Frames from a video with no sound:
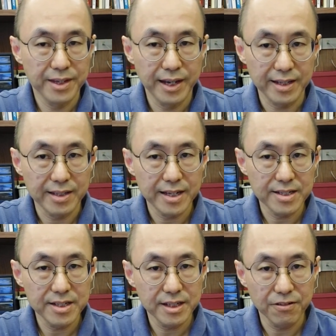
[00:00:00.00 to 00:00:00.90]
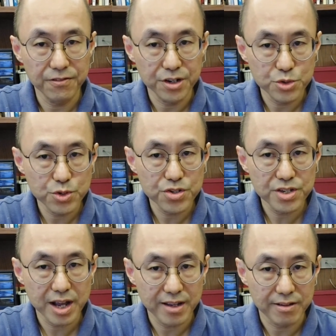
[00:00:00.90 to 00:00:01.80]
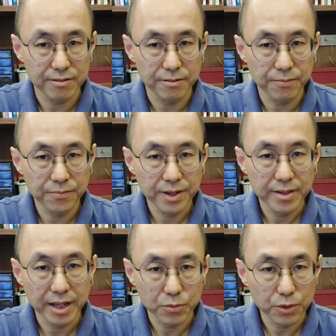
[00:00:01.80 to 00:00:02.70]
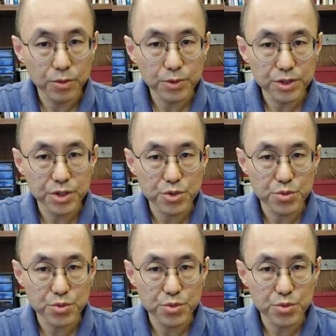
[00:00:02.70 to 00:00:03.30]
igniting a virtuous cycle that will reduce